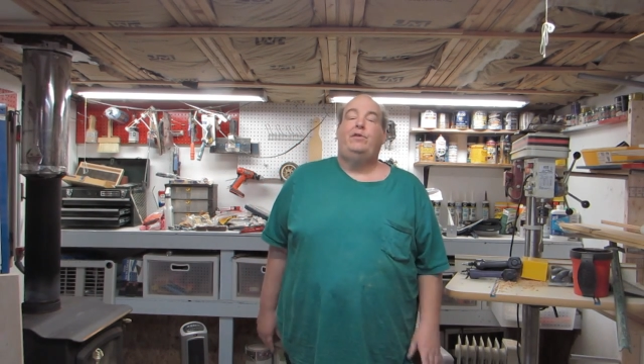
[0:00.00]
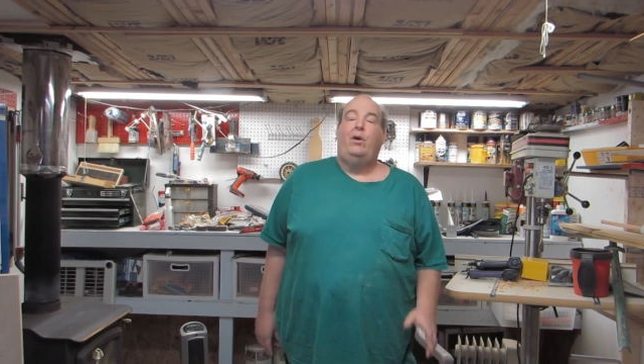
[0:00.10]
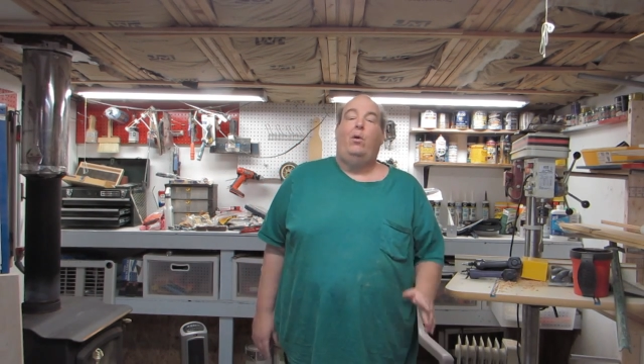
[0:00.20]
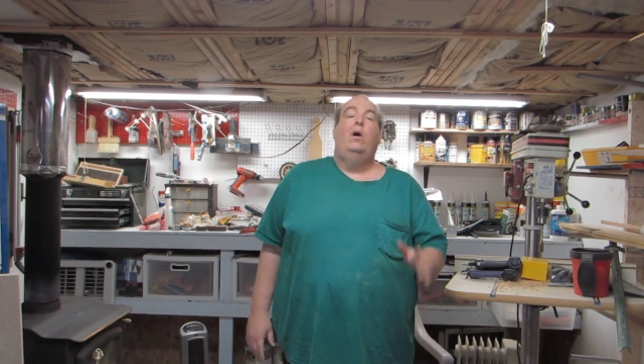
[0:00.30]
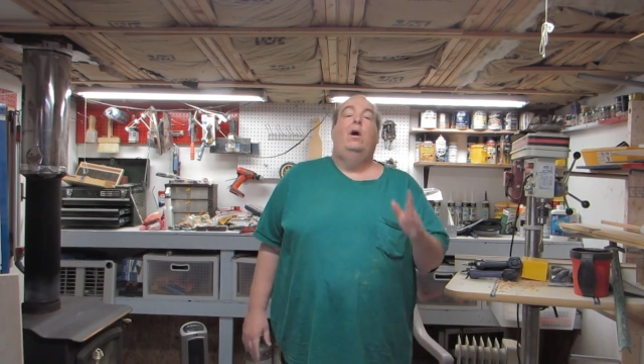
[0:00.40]

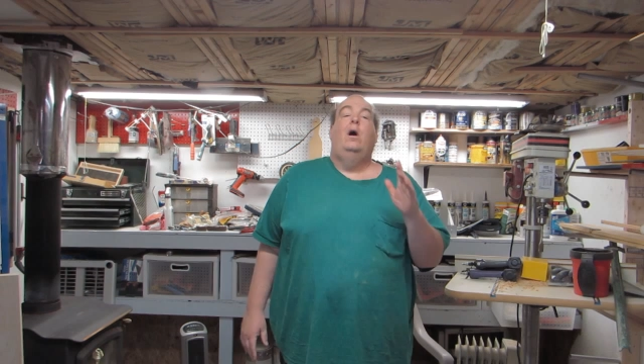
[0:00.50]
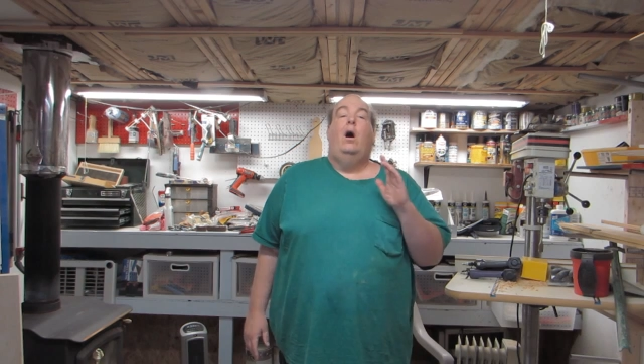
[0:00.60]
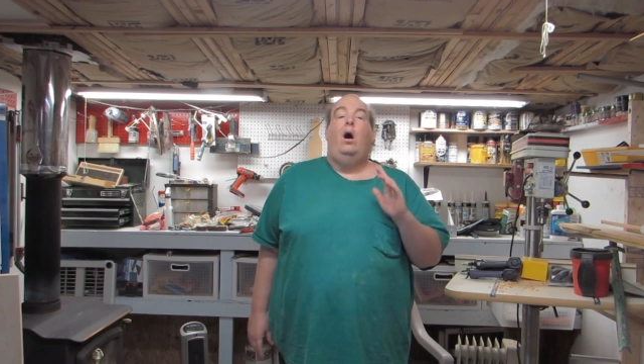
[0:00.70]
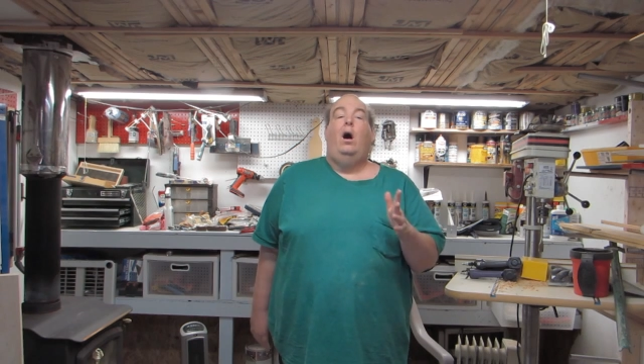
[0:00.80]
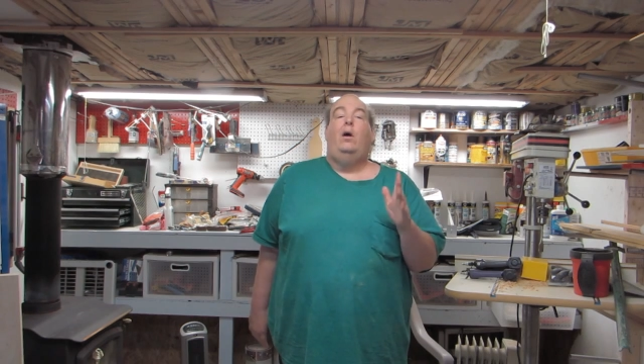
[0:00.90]
So,
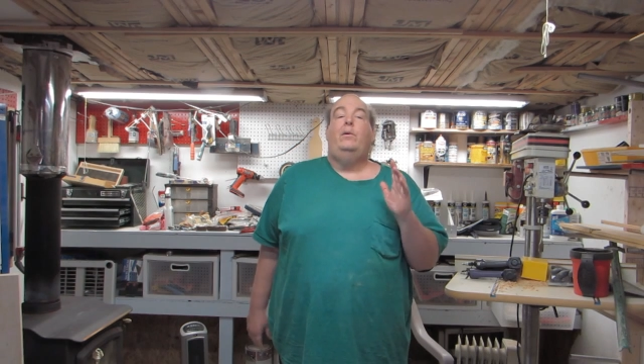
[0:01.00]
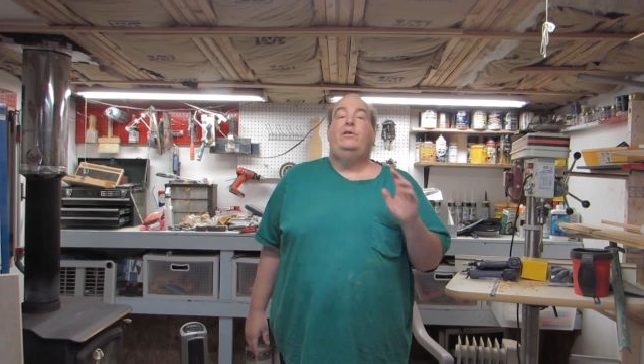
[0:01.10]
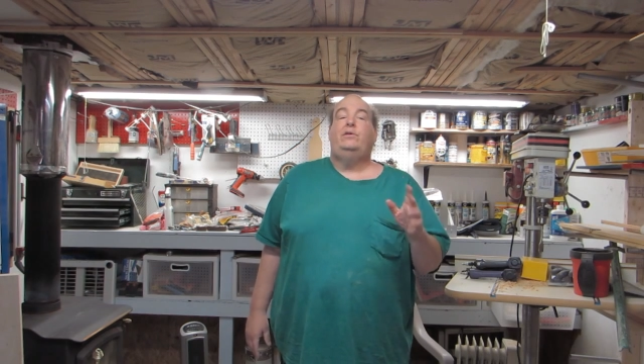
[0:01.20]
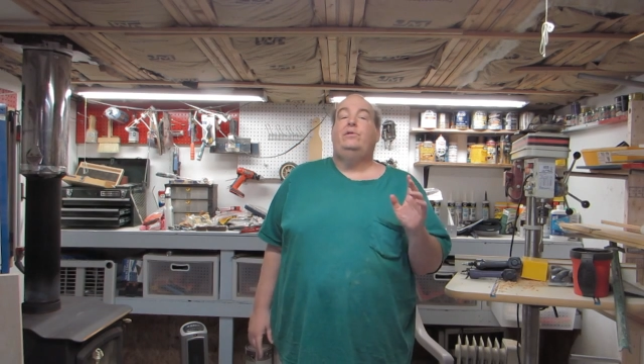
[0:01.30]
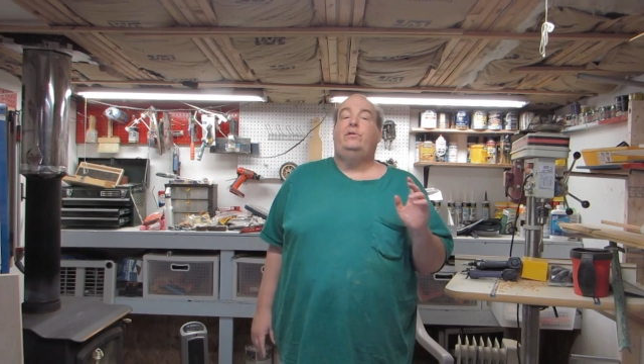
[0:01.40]

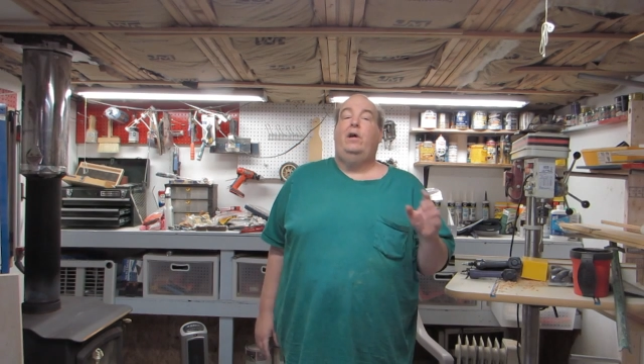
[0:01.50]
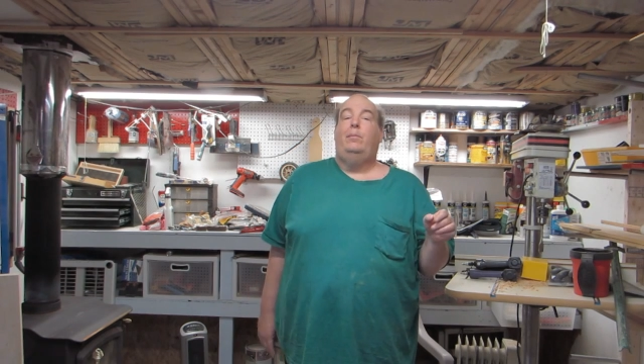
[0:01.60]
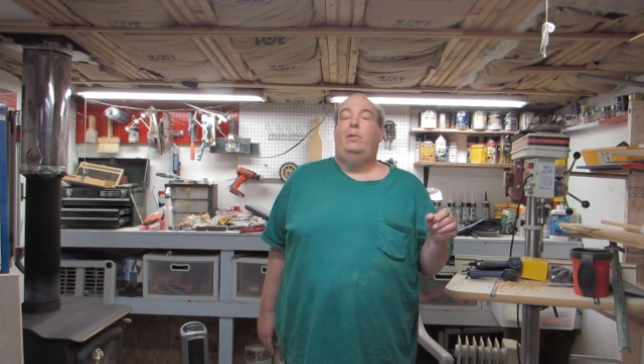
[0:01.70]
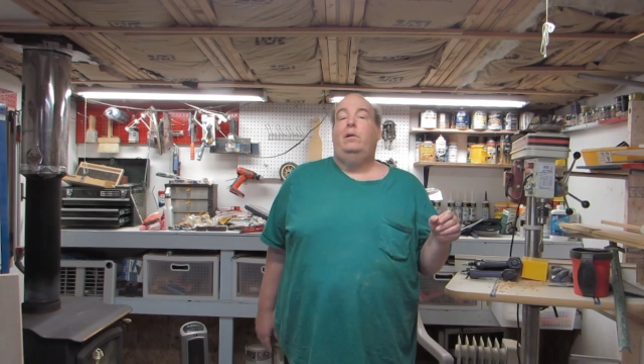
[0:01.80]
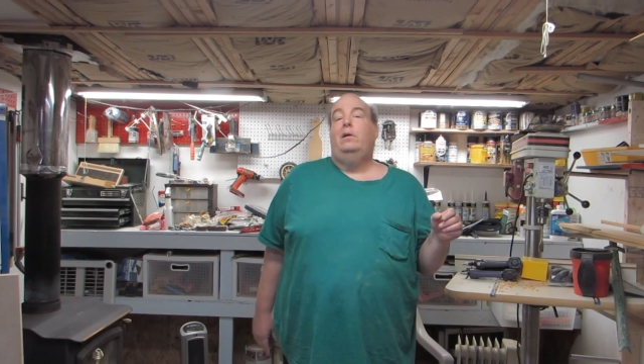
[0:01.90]
always use
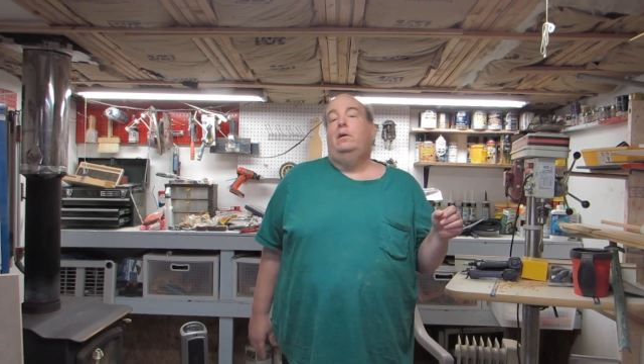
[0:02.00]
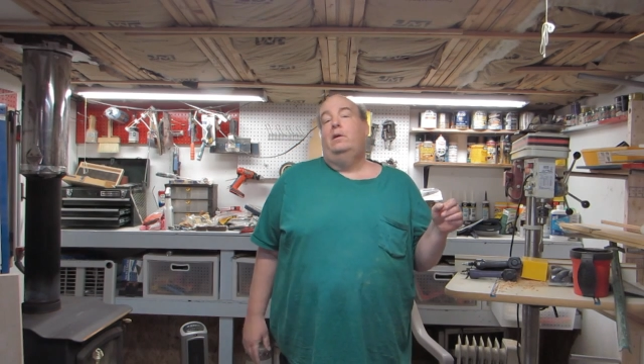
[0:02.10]
double.